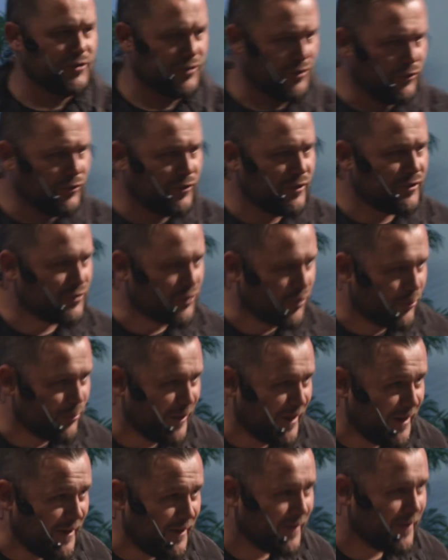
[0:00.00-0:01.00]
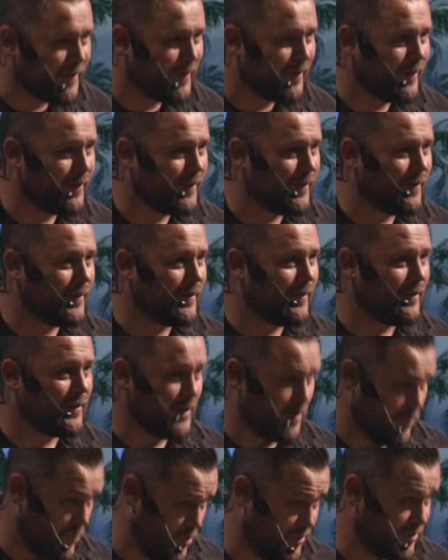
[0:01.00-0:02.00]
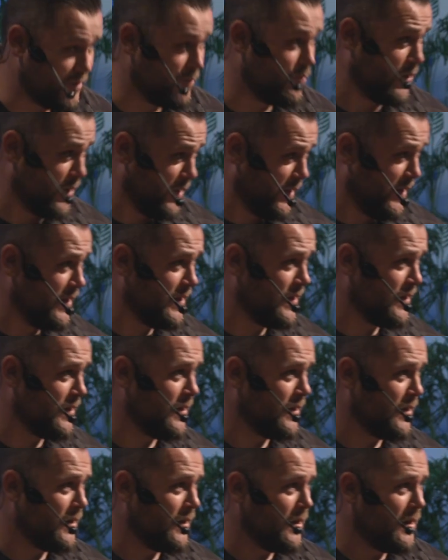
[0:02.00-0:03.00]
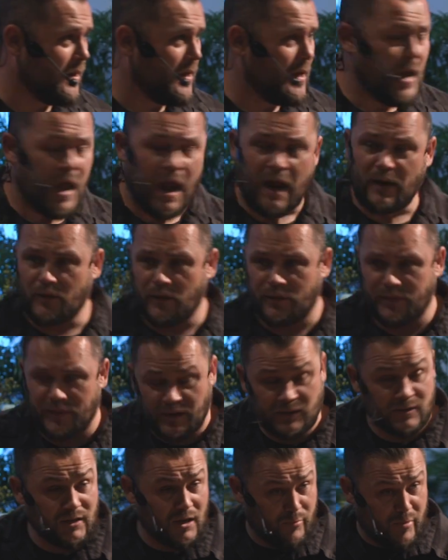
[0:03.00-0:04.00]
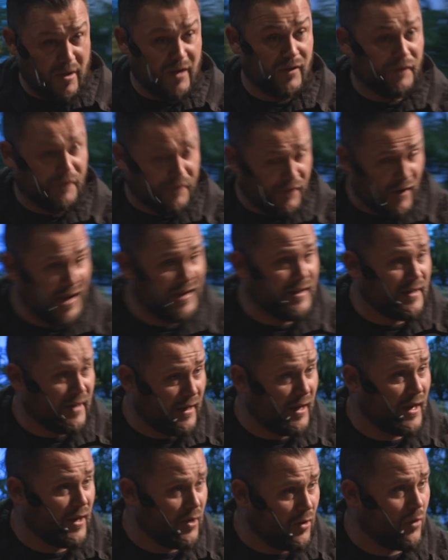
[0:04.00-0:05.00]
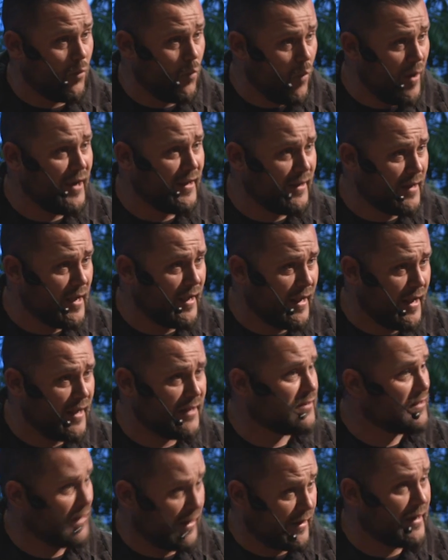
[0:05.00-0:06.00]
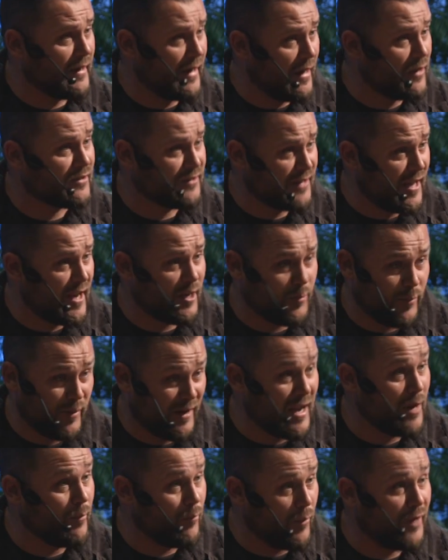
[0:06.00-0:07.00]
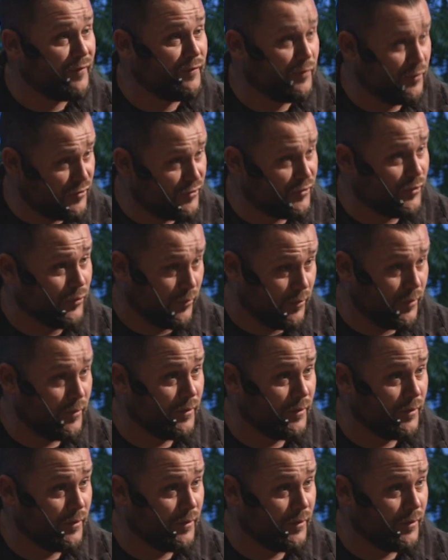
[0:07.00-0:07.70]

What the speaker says: goodness on me. Come on, somebody. And the things I've been fighting and not winning against are going to now start to become my footstool.